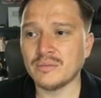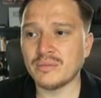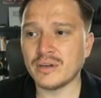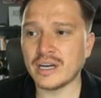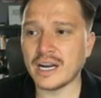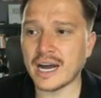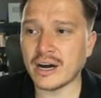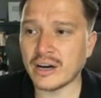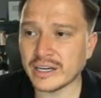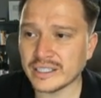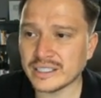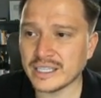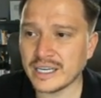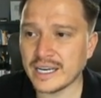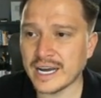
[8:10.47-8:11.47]
But
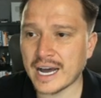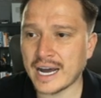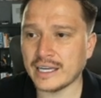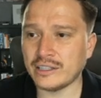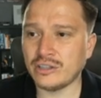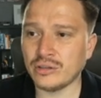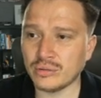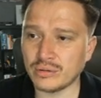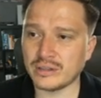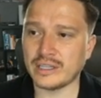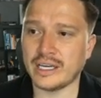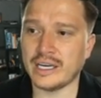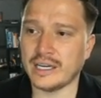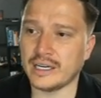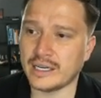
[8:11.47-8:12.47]
honestly, I do
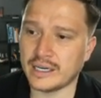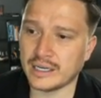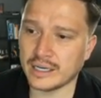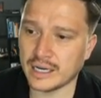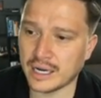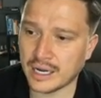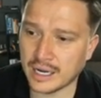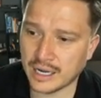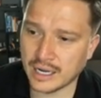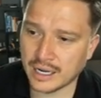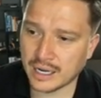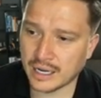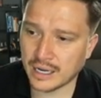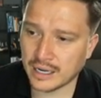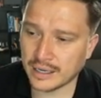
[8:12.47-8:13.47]
think
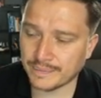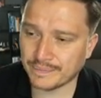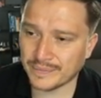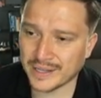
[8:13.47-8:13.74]
uh,